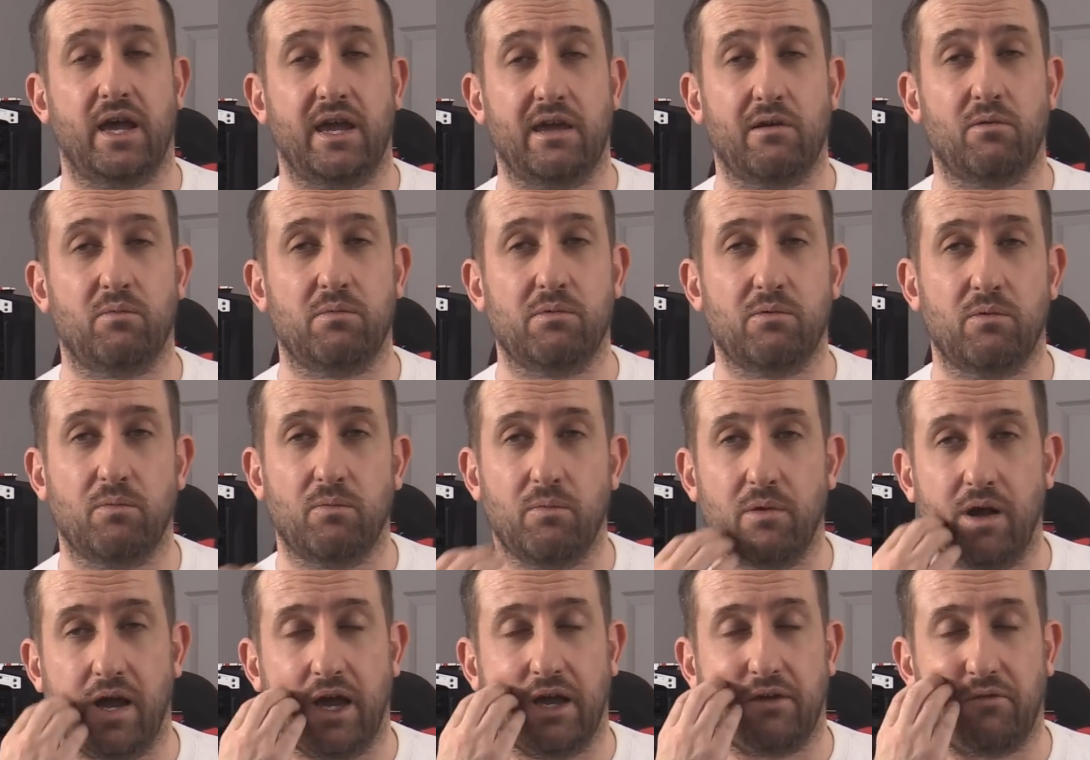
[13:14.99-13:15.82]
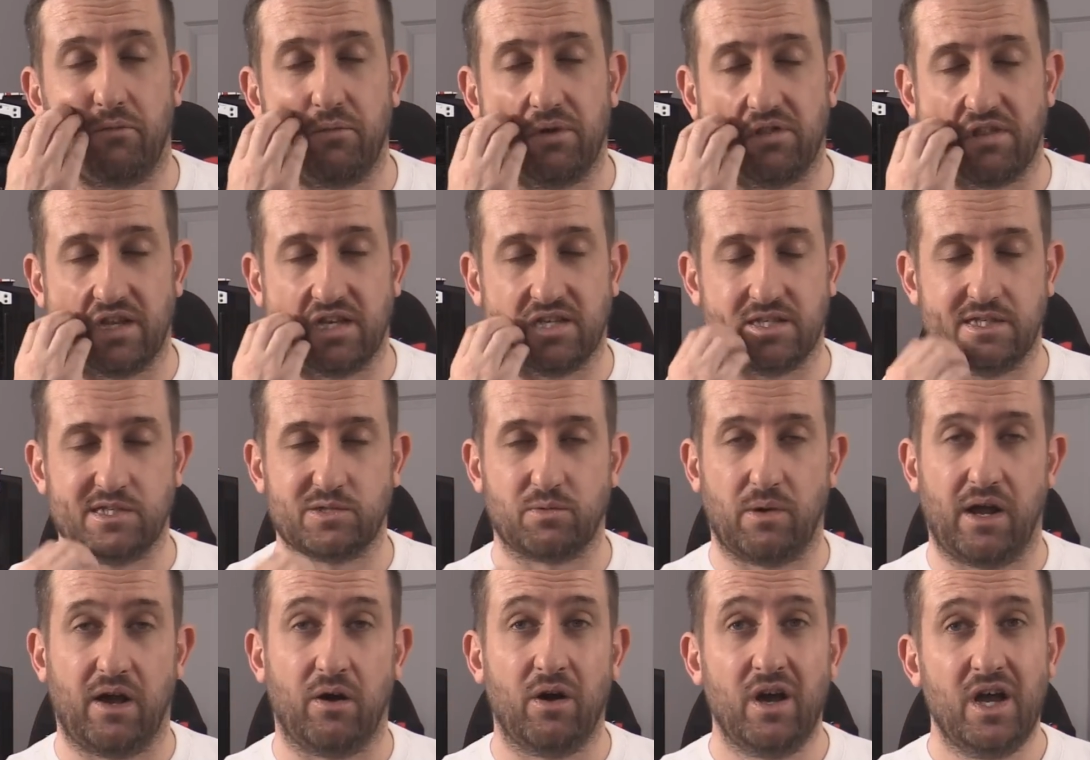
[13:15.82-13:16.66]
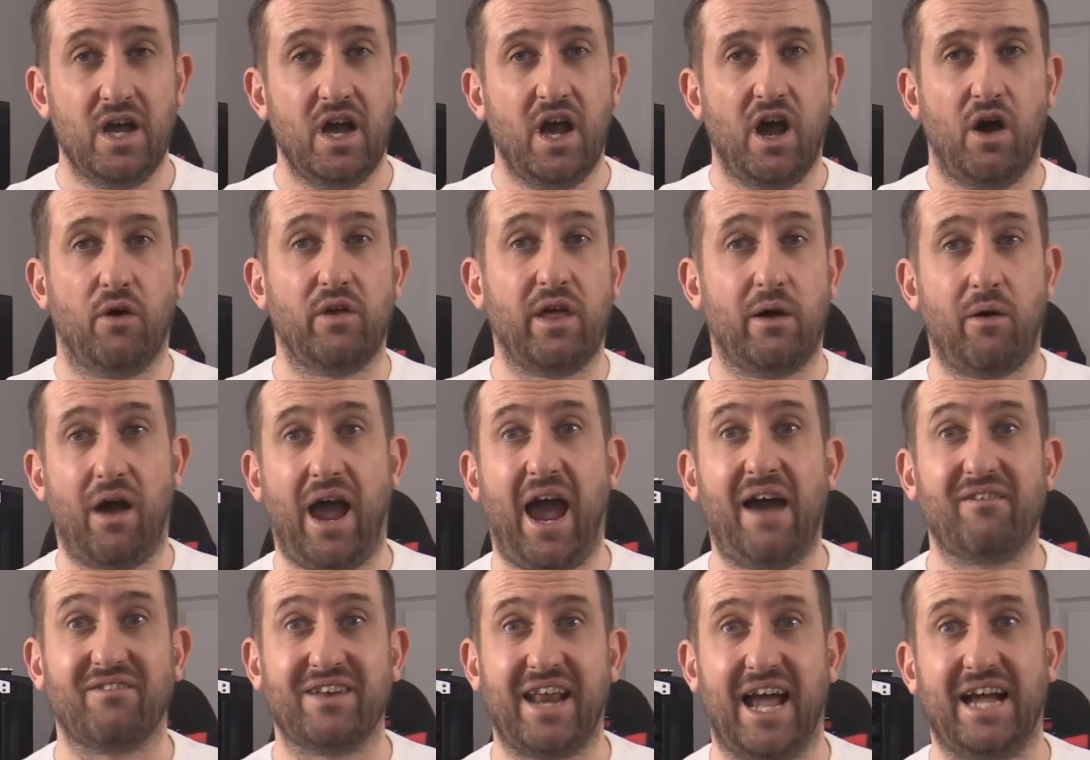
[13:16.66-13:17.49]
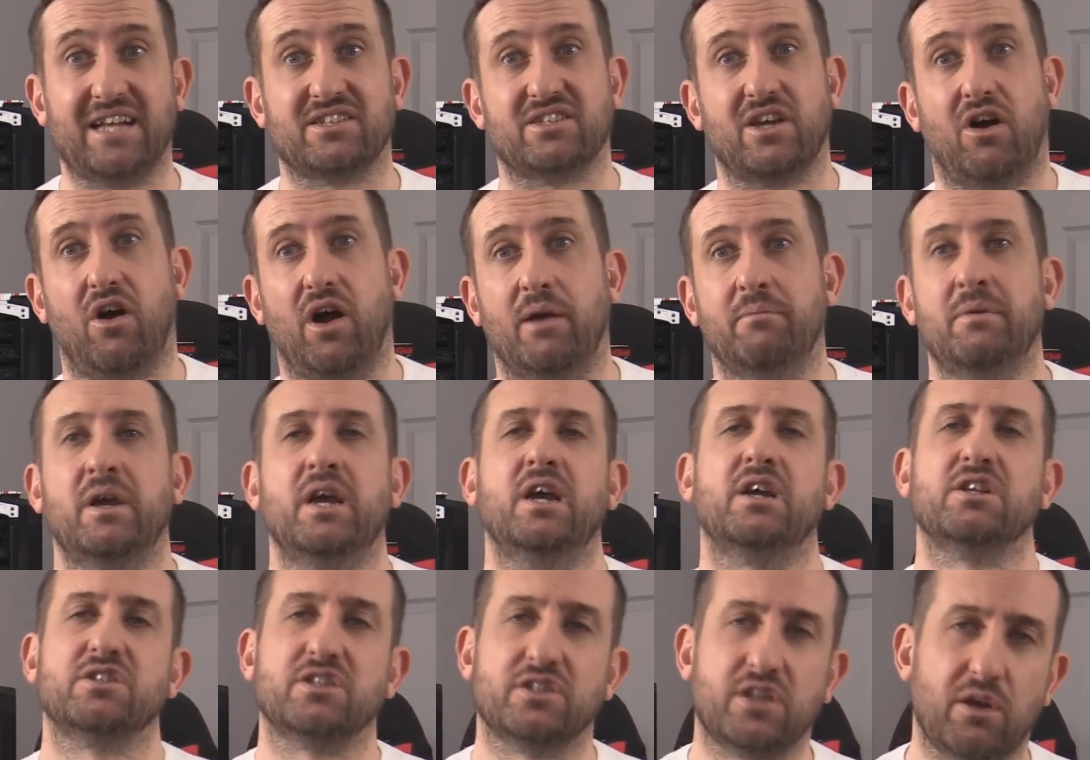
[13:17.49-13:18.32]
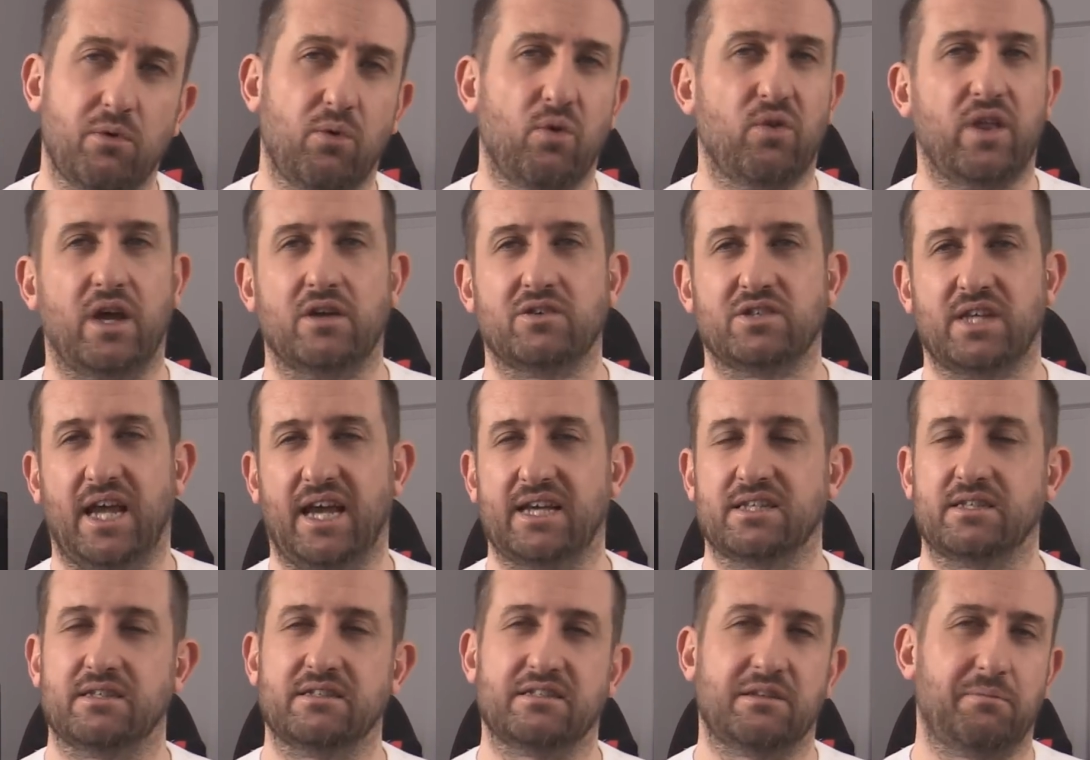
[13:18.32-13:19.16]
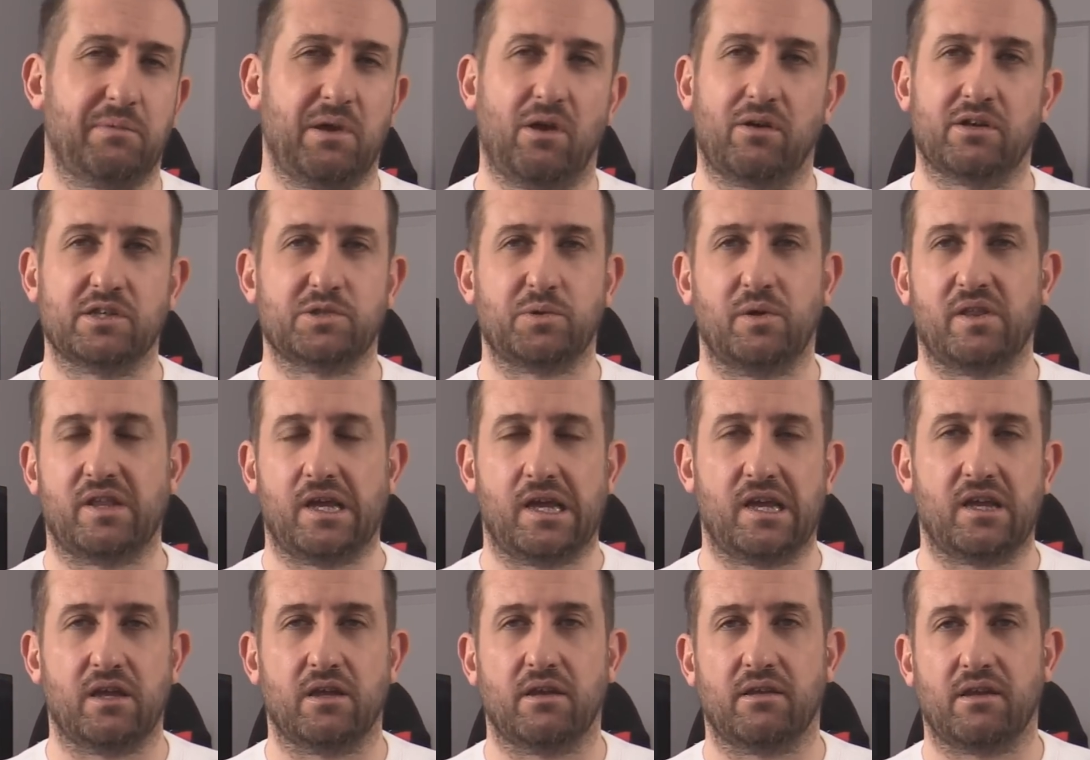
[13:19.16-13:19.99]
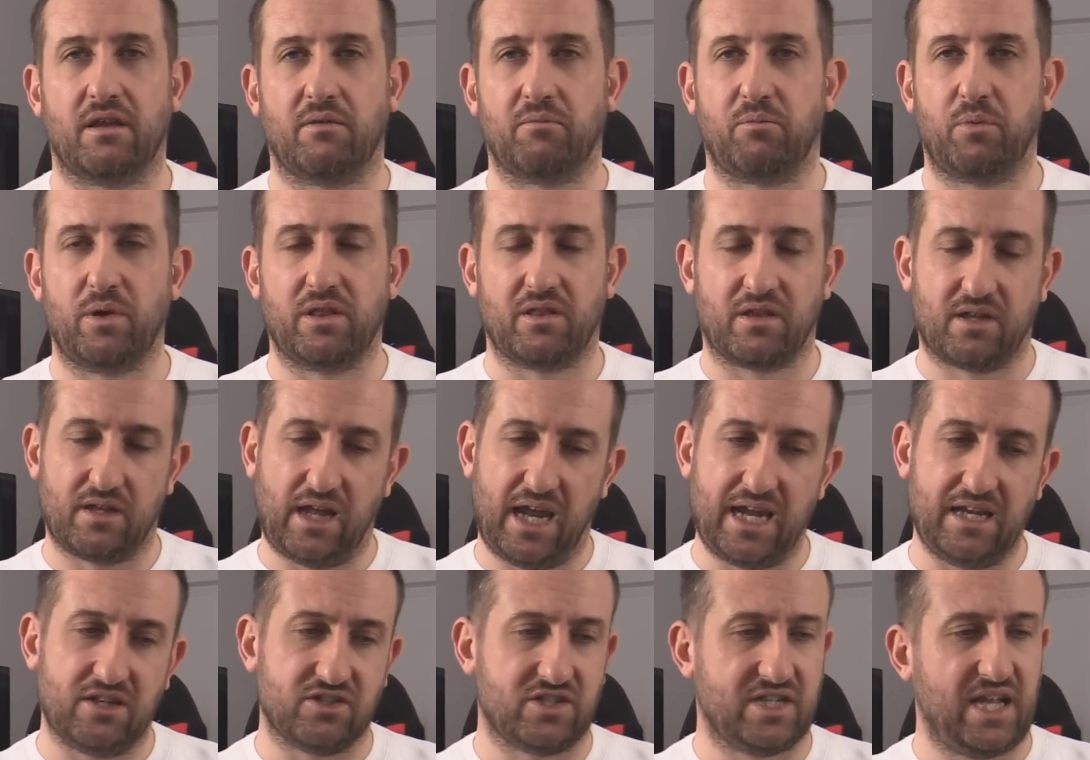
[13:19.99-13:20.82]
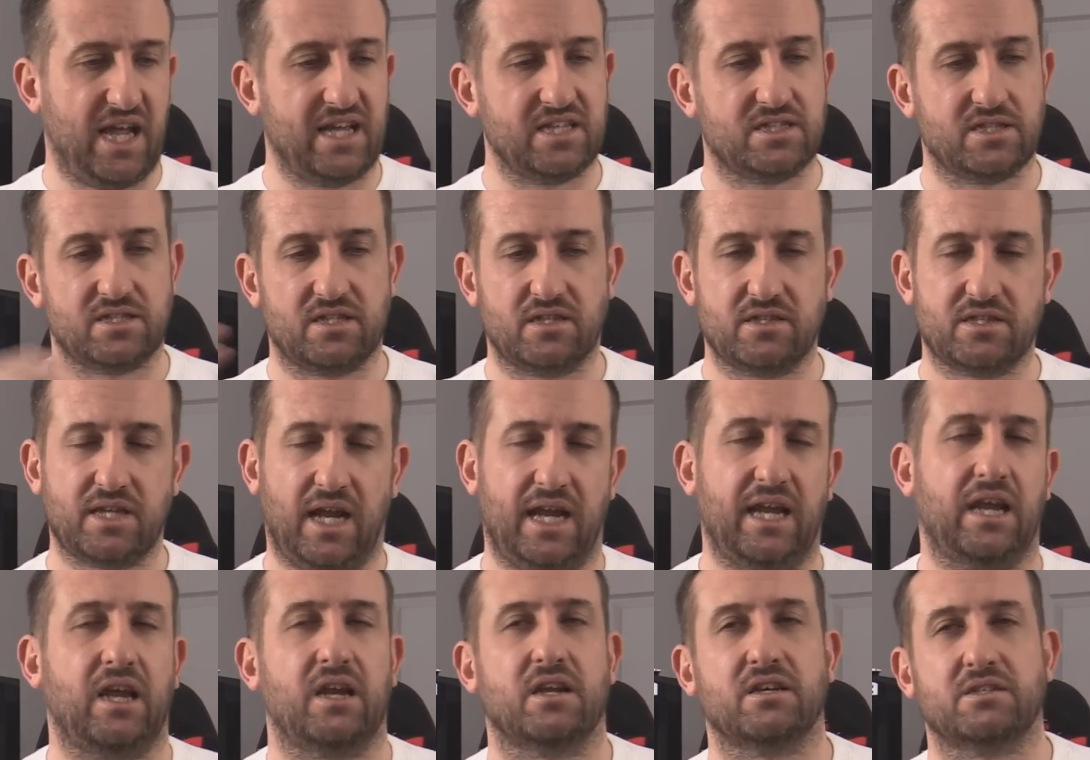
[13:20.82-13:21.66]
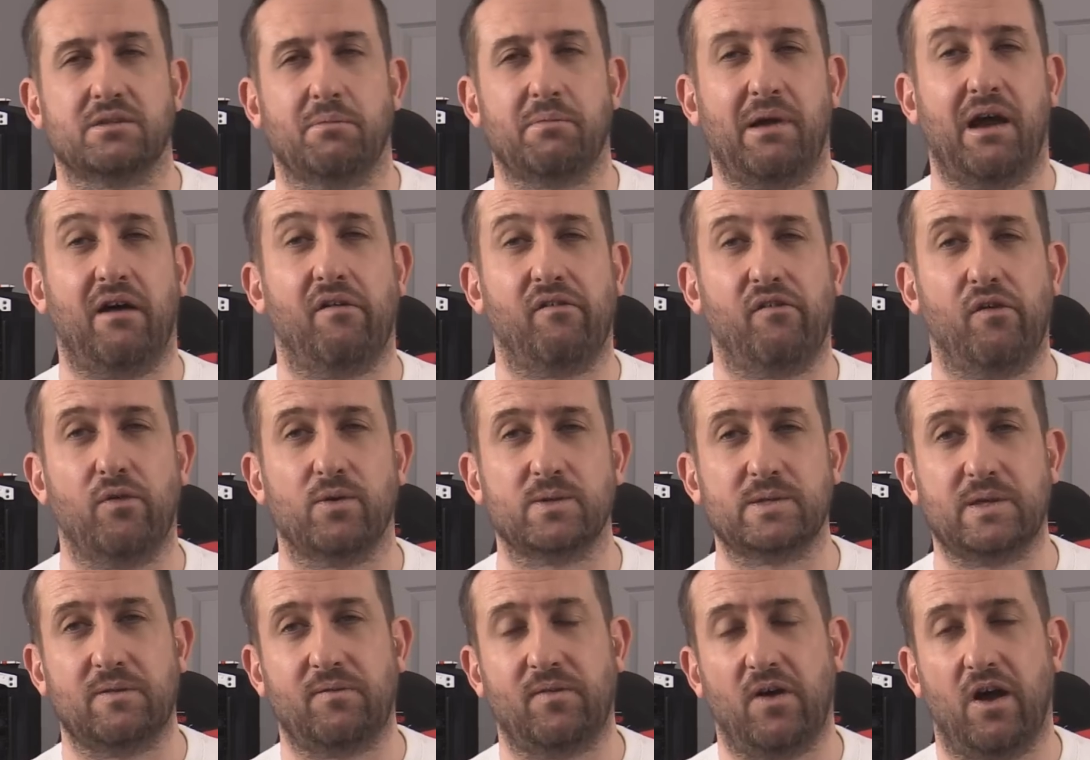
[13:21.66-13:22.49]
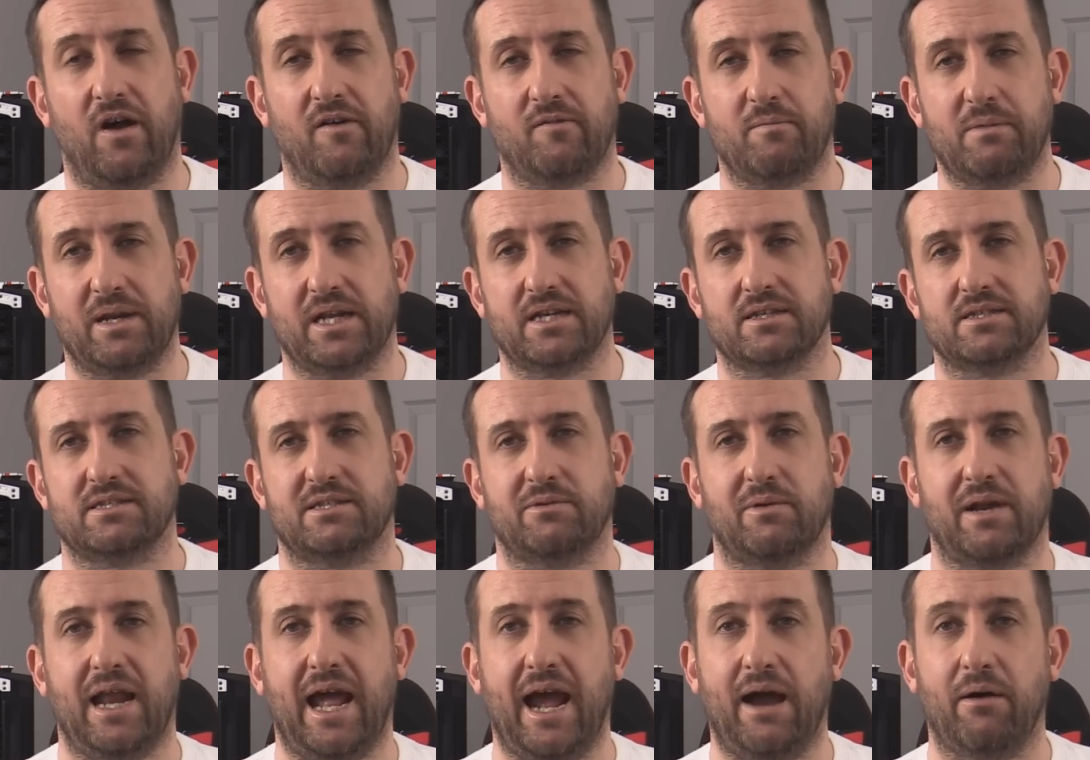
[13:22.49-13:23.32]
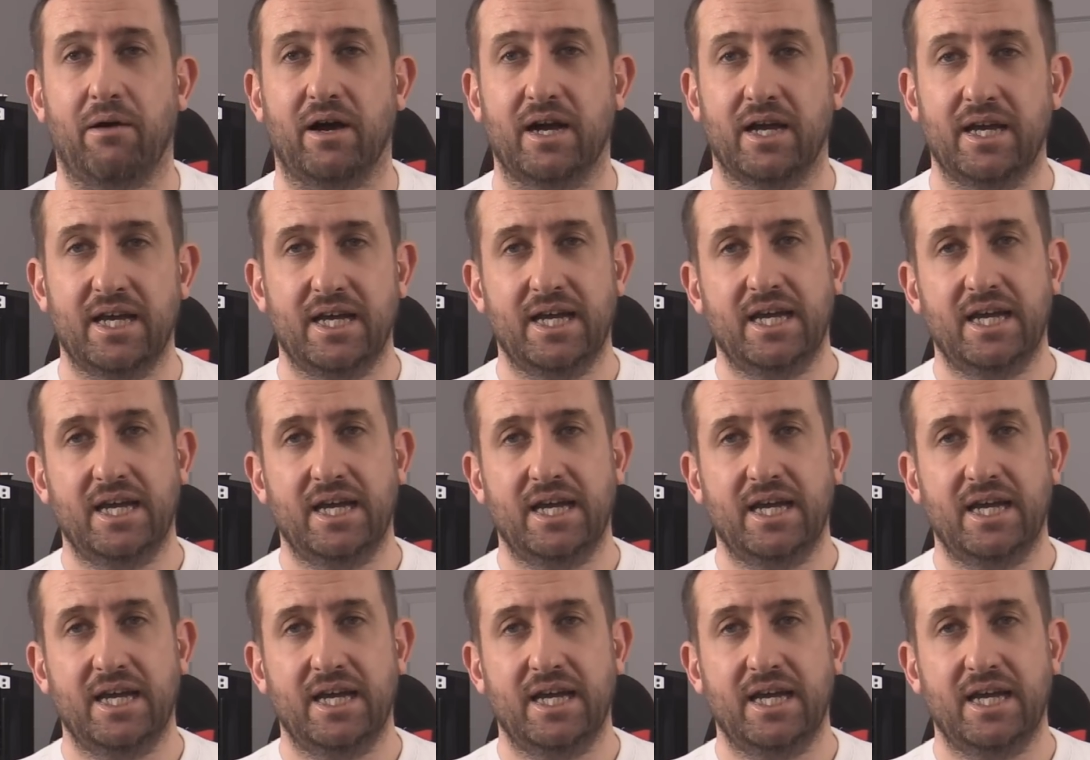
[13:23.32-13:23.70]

It will work with this as well, although I haven't had time to do all those tests, and to be honest with you, with each test taking us about 45 minutes to an hour